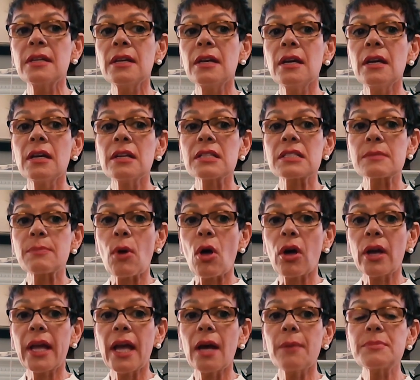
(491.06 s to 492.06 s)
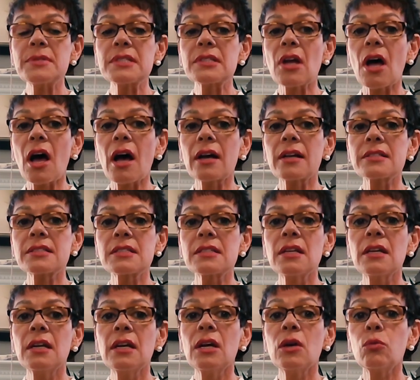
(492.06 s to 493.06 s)
small cap stocks,
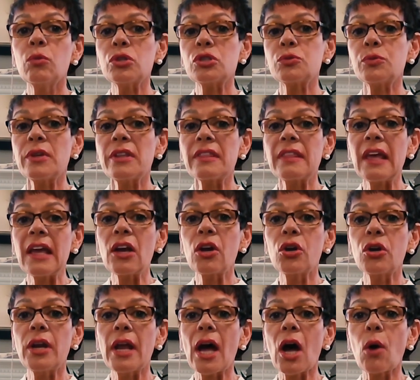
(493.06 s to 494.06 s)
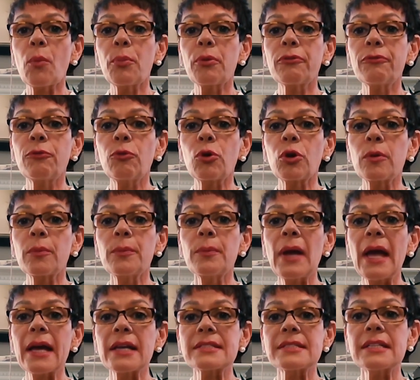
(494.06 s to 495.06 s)
which we think could outperform
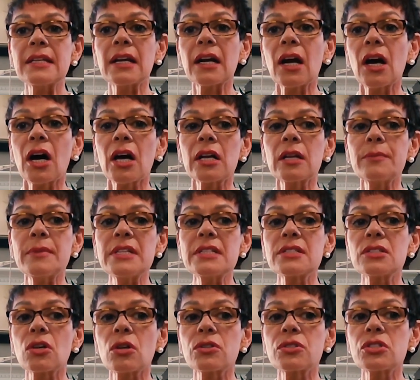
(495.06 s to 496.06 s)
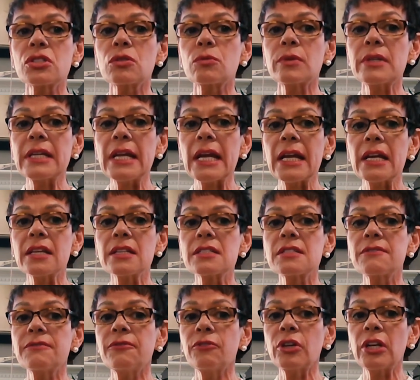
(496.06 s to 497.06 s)
as the economy starts to regain its
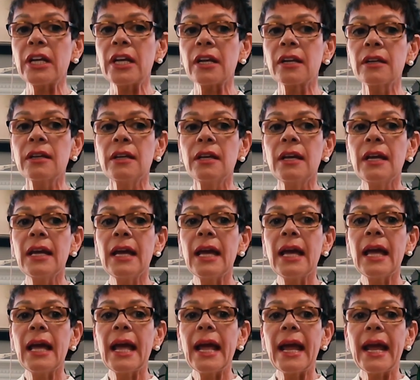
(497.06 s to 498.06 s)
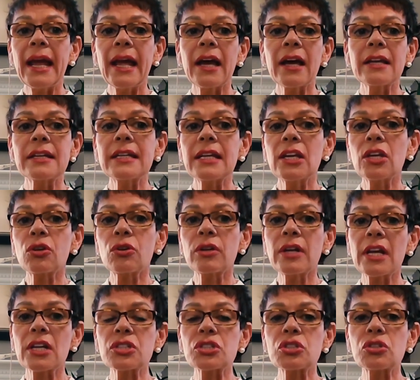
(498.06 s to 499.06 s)
footing, and
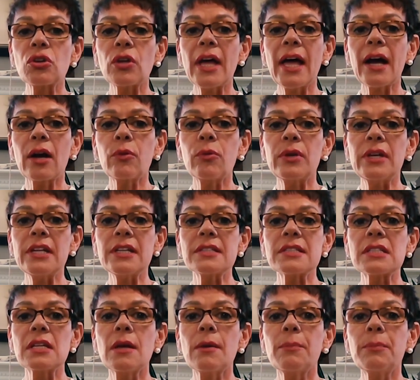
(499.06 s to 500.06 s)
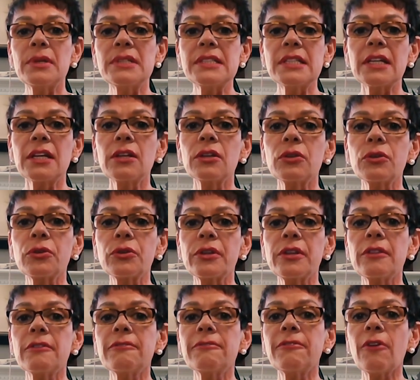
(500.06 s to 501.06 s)
international equities, particularly the
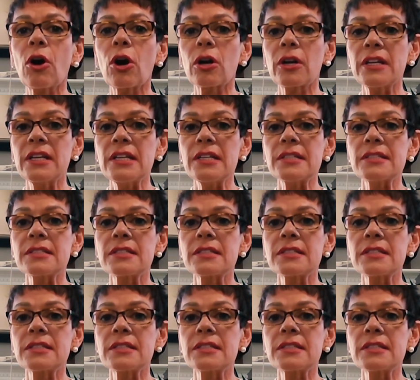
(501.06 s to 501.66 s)
Far East,